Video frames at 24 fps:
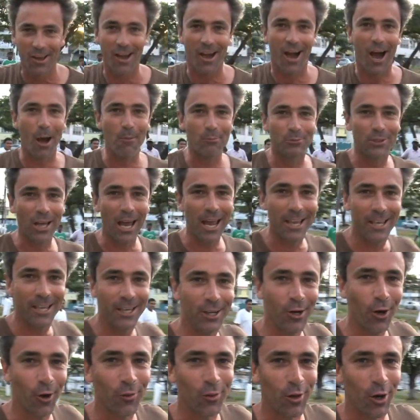I'm
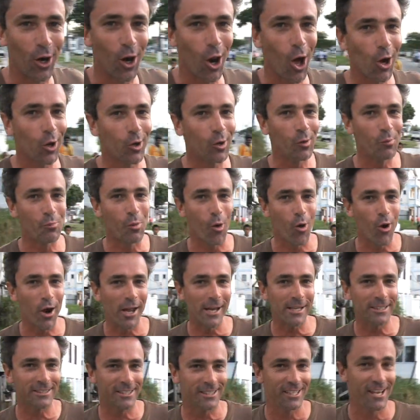taking on the local
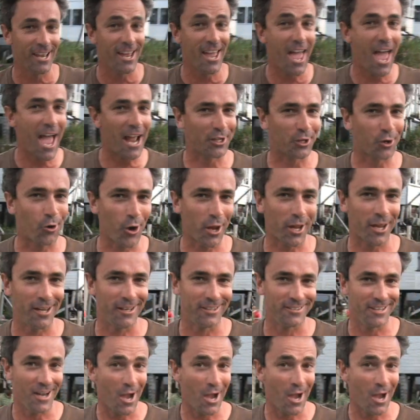boys at cricket.